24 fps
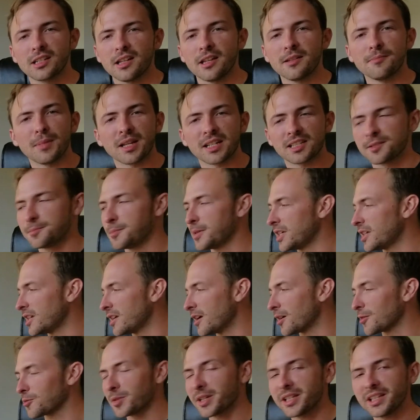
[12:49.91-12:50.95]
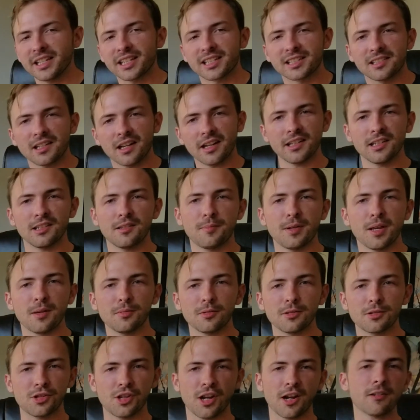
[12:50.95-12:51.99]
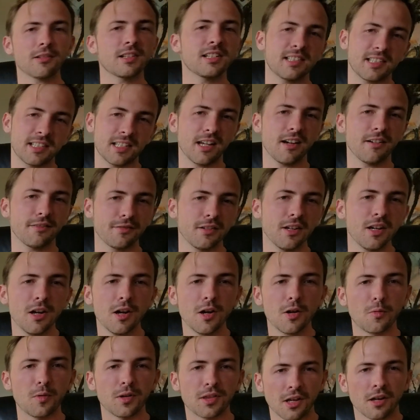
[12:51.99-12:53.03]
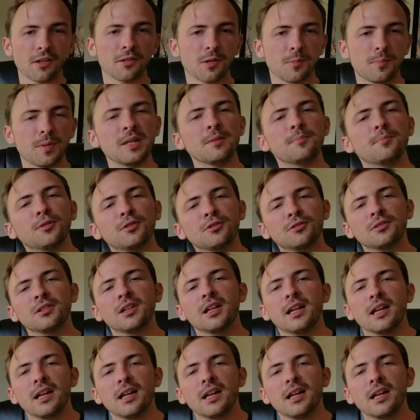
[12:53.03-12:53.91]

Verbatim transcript: It makes me uh, really excited to be able to share this stuff with other people.